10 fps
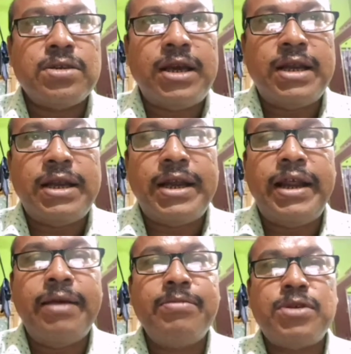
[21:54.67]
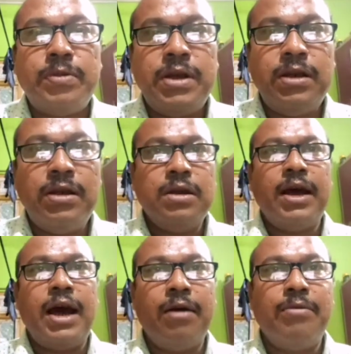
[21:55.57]
and their names will
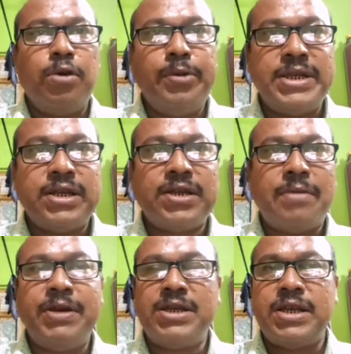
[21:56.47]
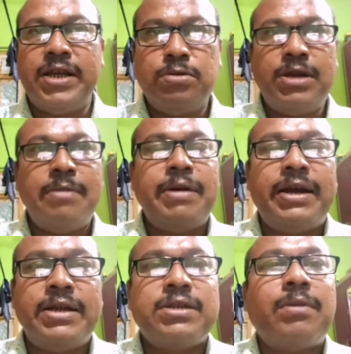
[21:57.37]
have always a suffix added to them,
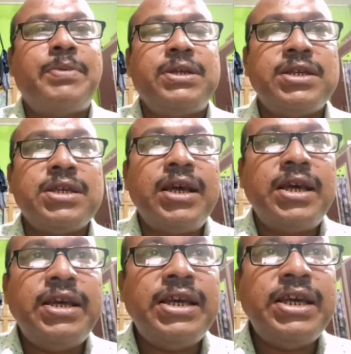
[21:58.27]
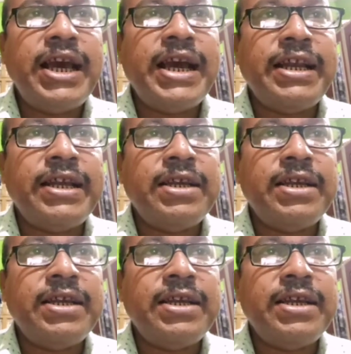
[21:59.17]
and the suffix is ene.